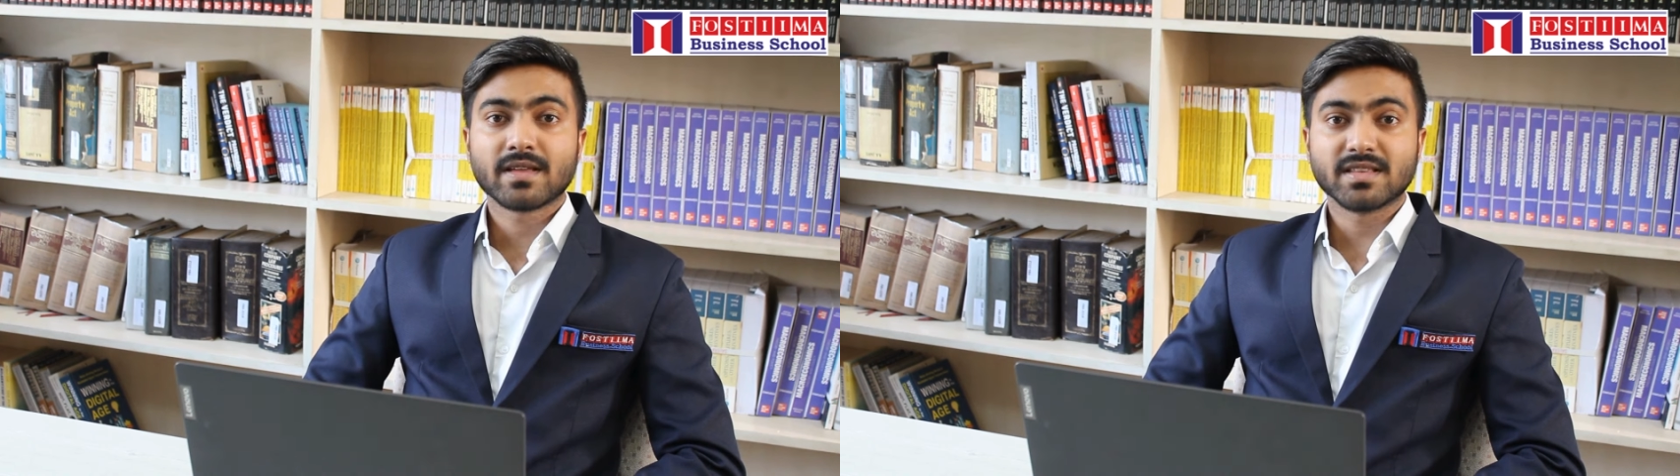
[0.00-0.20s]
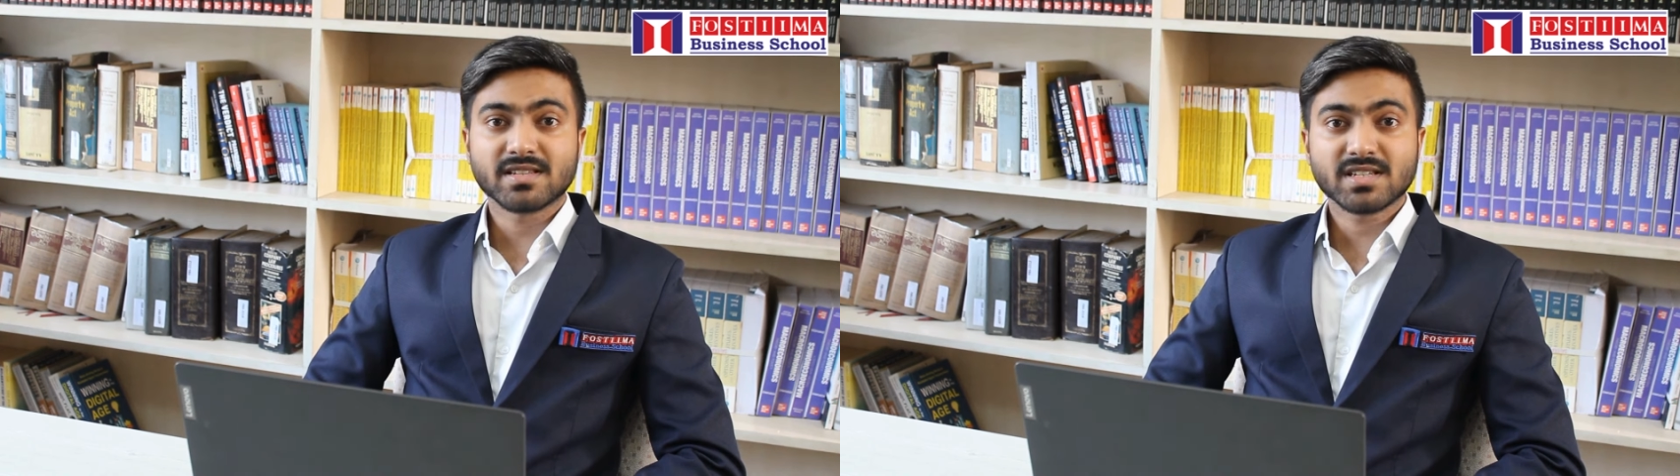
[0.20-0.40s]

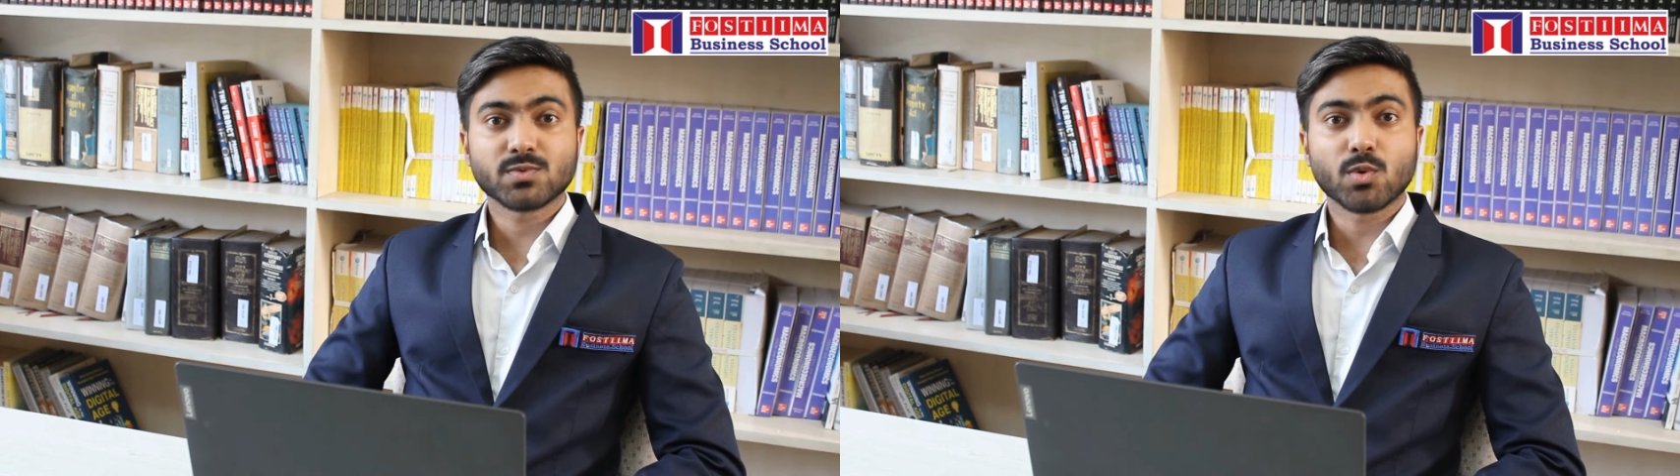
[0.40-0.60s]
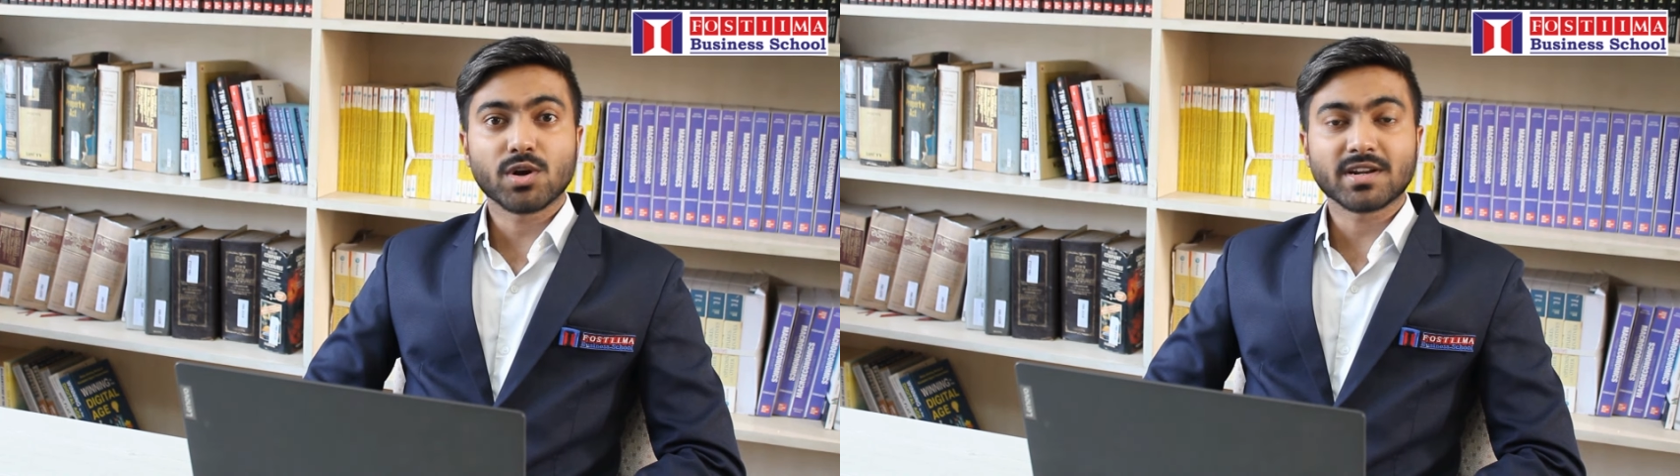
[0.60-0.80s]
This
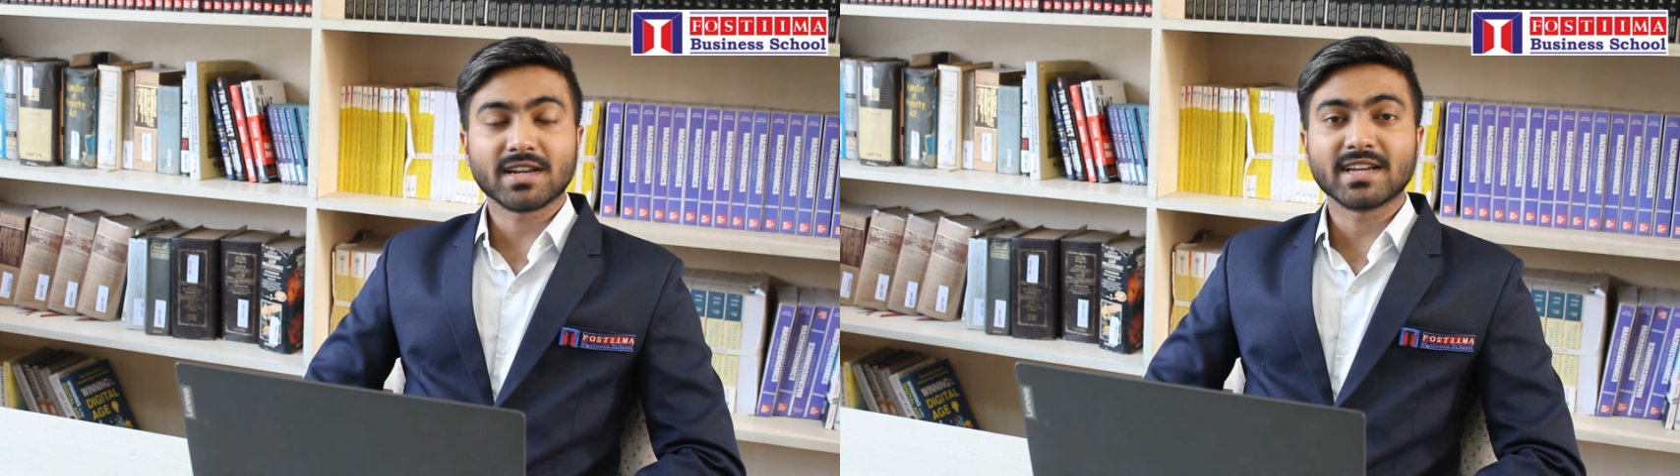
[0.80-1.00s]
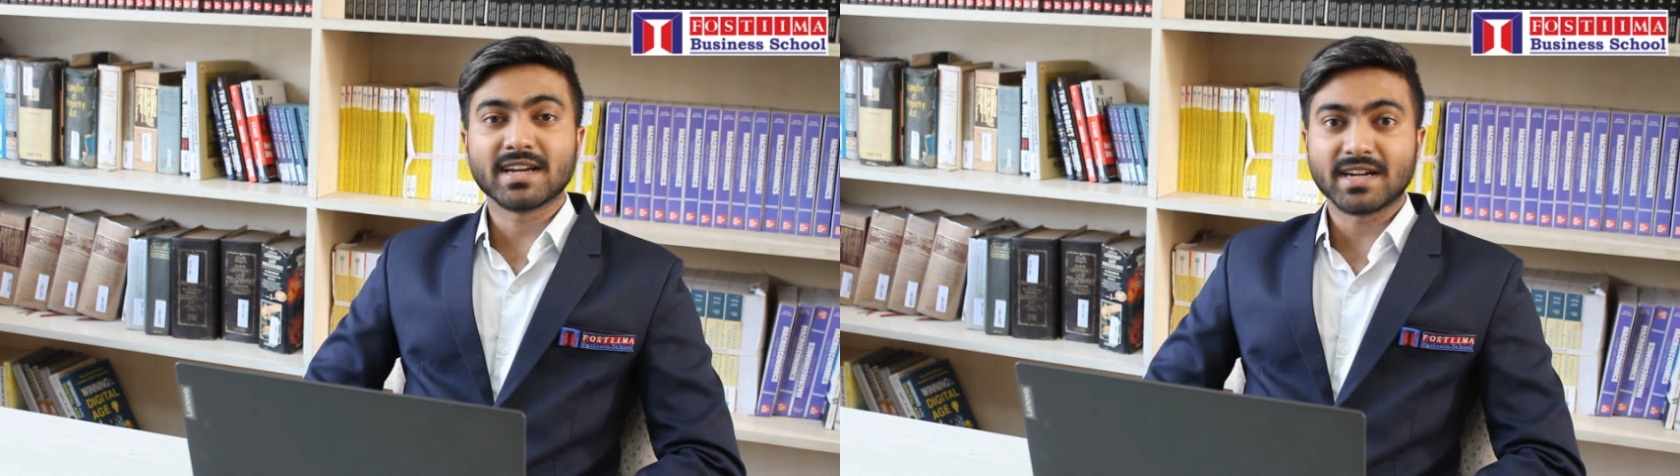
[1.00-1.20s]
is what
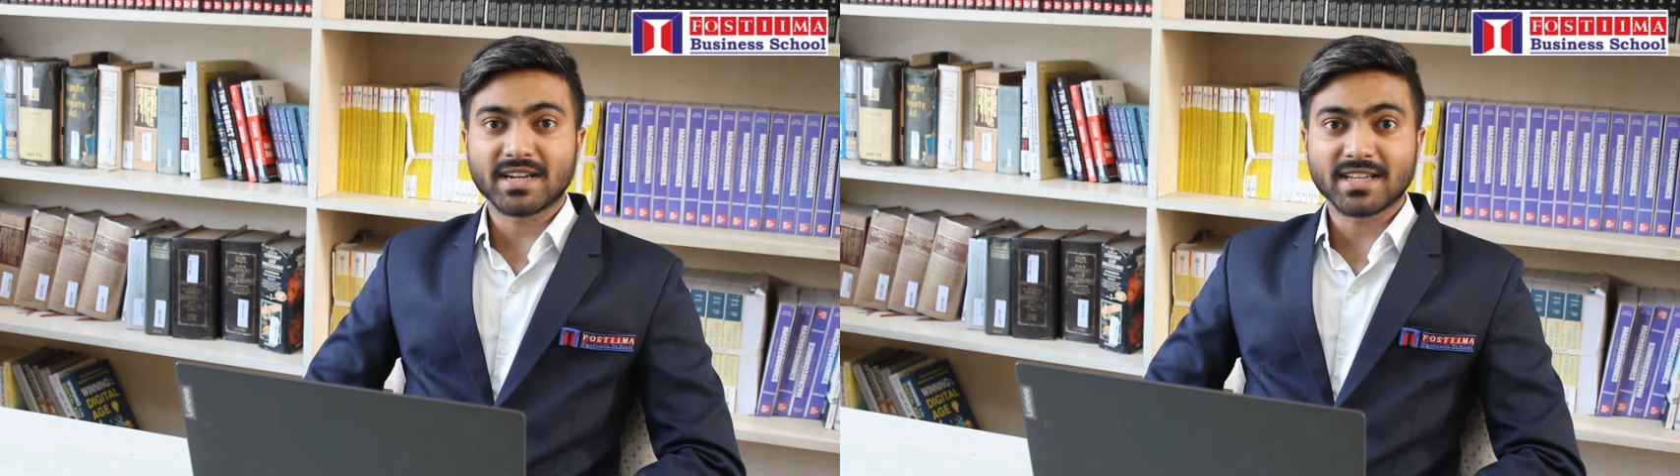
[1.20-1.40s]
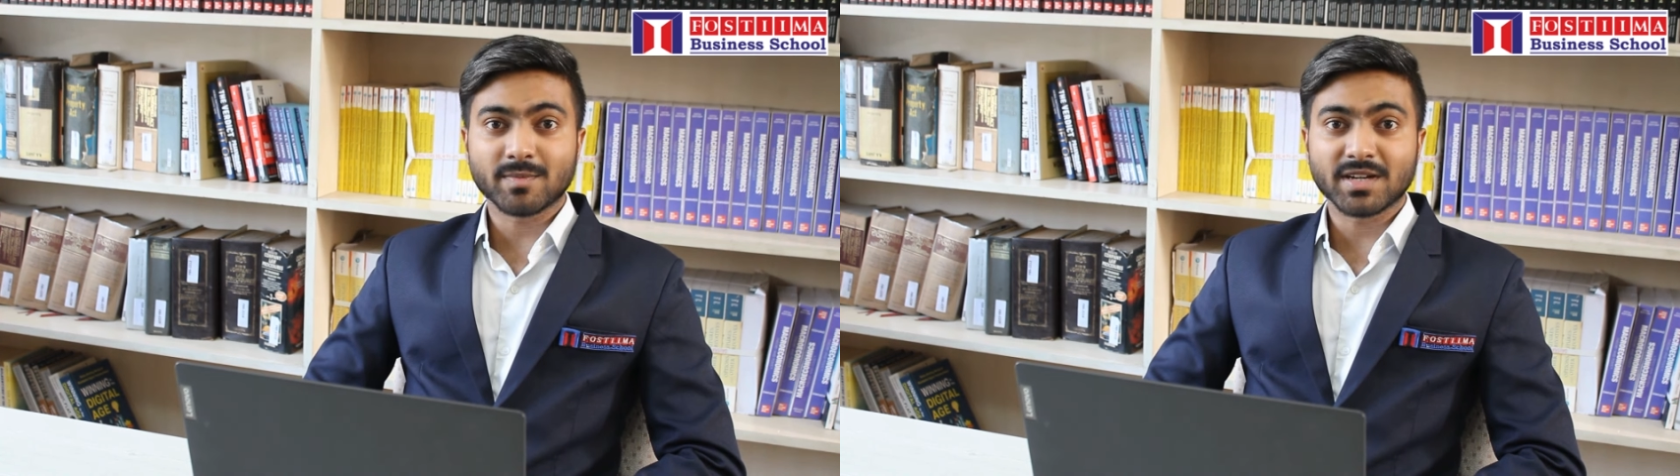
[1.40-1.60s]
really intrigued